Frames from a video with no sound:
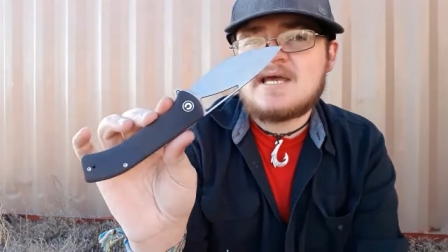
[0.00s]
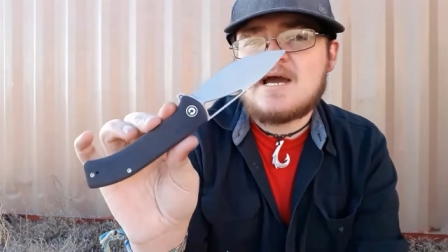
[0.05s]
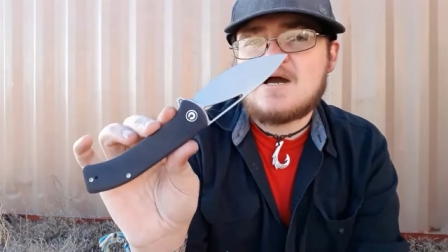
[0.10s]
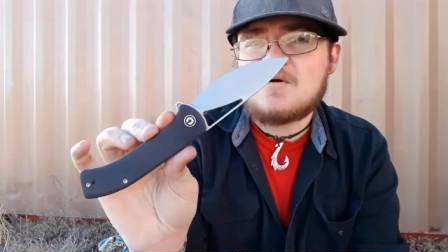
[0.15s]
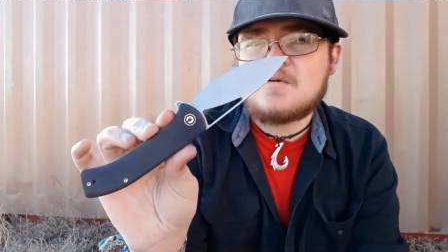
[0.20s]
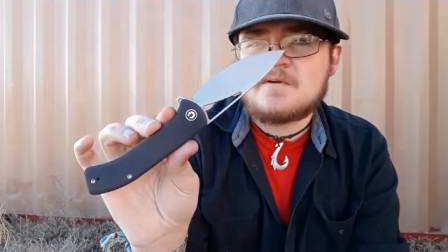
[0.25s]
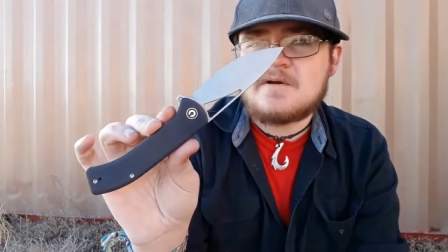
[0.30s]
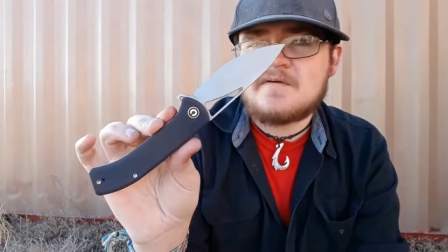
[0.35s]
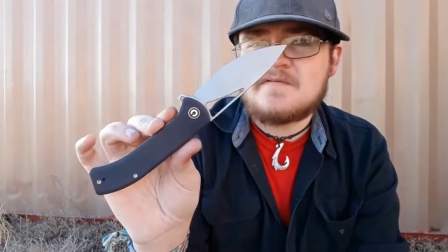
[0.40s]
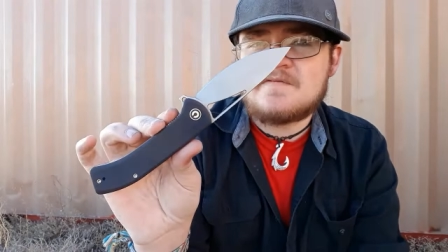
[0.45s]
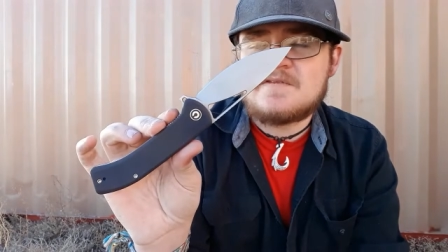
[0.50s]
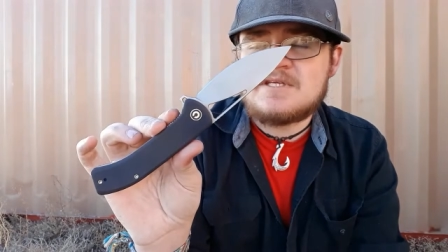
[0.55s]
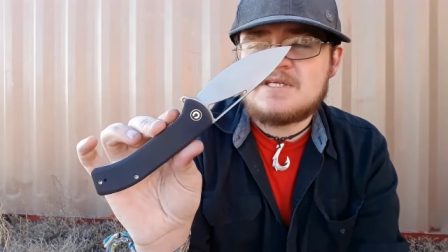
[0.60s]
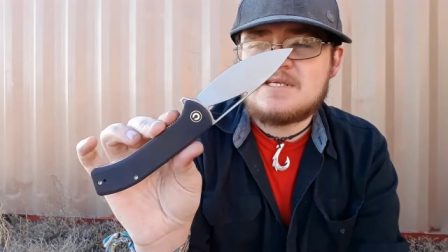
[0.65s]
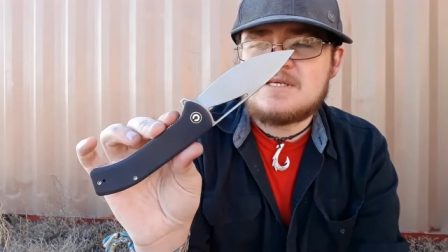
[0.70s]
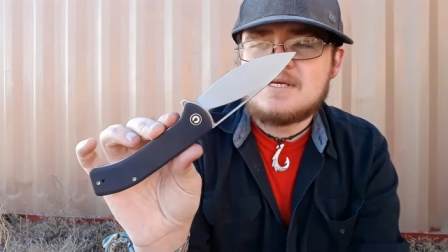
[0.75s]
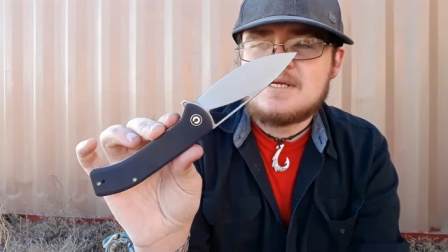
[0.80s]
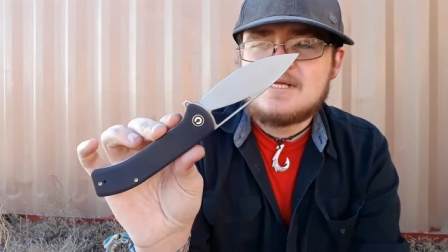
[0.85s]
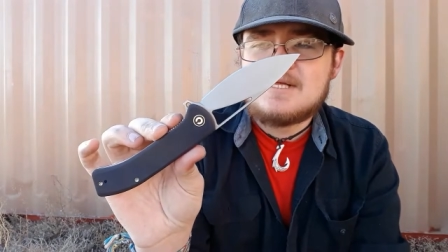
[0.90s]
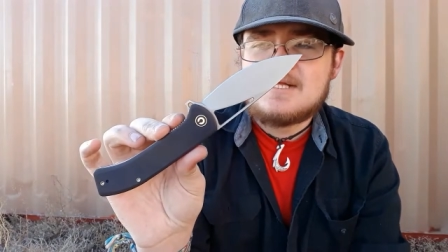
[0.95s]
out of
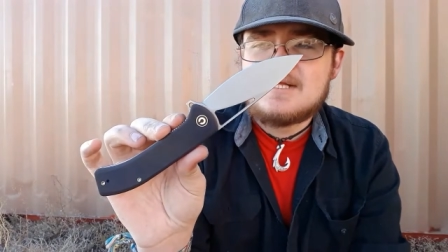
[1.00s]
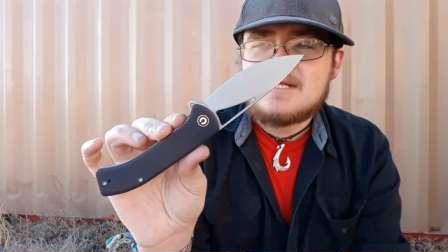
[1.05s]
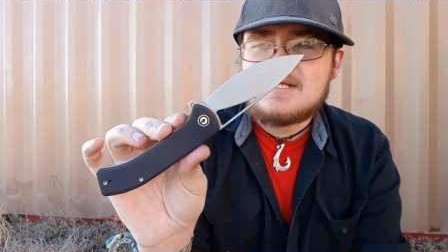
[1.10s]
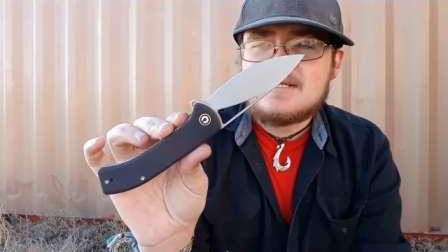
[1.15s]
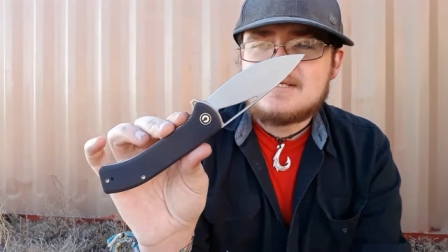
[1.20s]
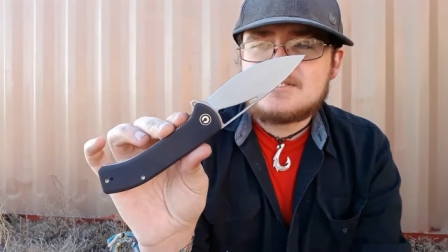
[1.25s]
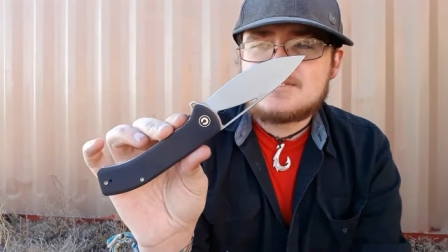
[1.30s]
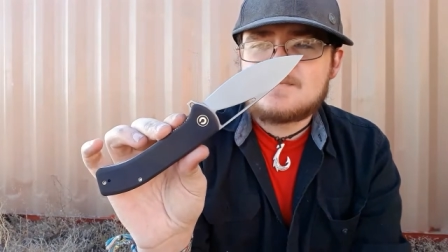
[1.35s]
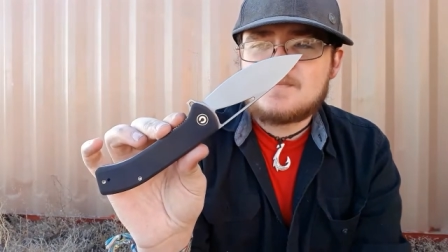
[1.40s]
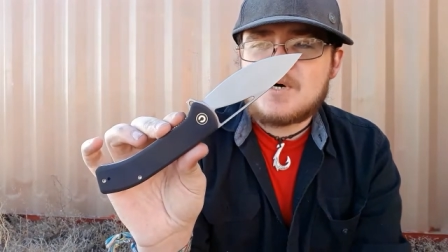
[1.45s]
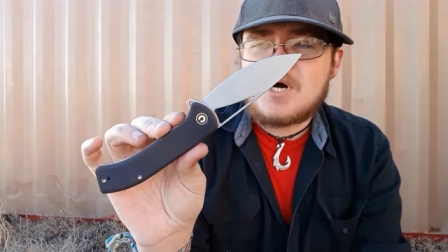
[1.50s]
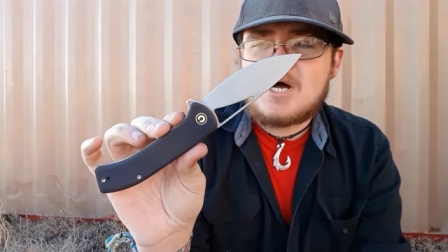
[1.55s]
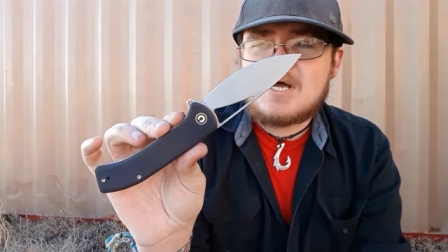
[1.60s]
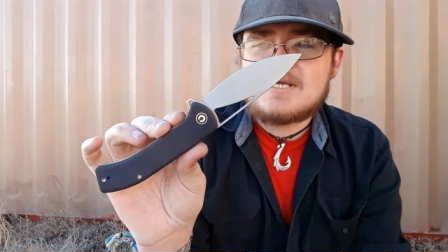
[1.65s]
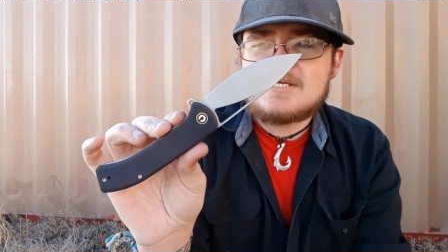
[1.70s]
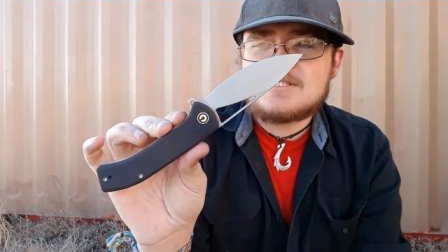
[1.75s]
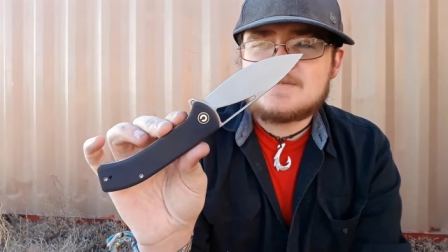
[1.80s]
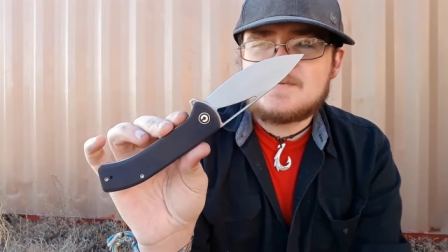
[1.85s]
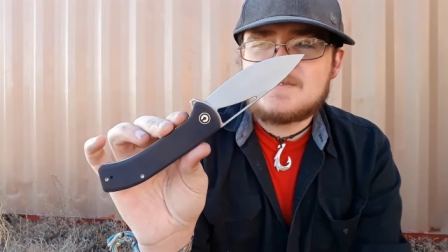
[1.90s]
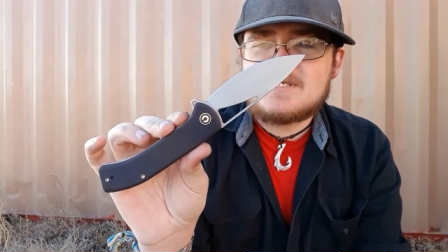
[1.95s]
the spot
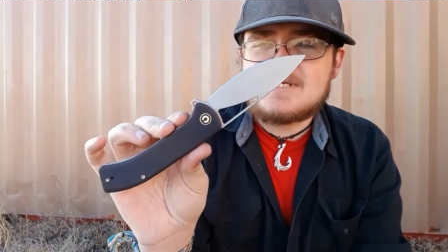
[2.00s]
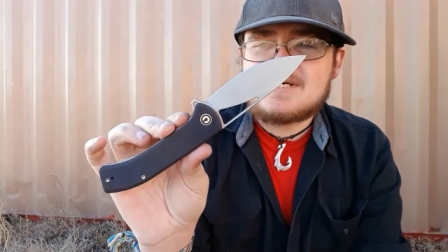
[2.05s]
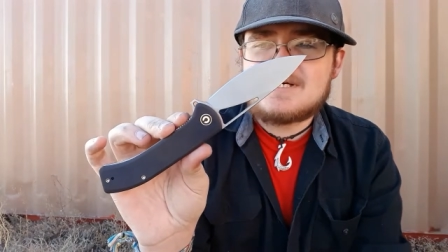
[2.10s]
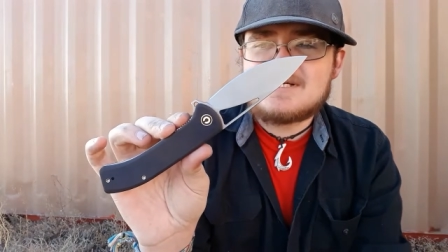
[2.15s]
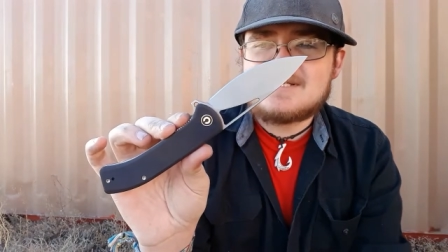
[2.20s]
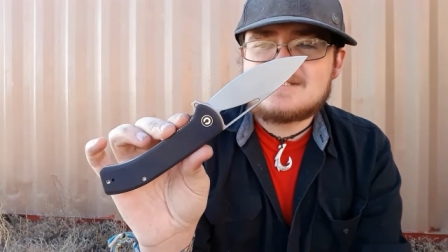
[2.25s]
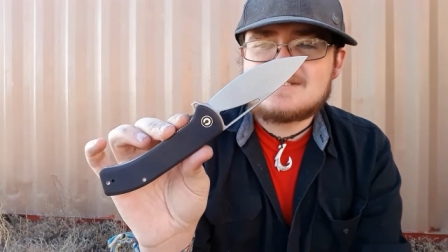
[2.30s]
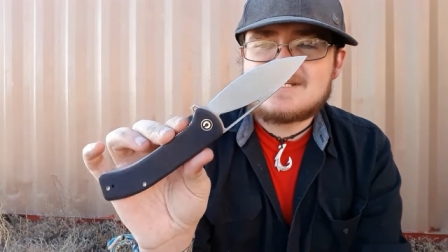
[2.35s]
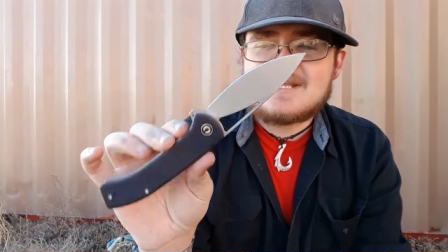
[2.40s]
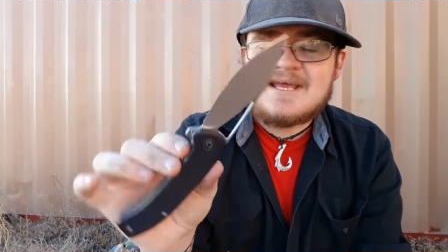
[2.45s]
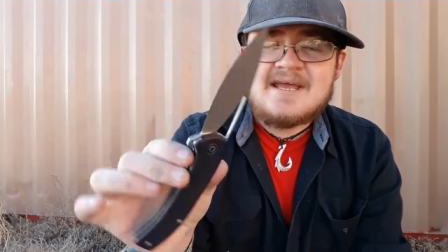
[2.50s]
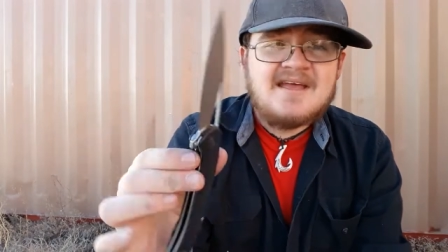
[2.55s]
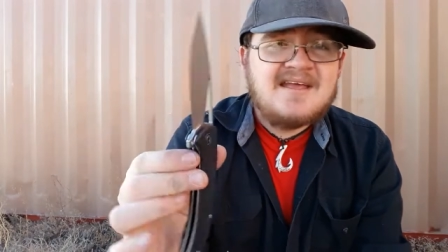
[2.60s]
is because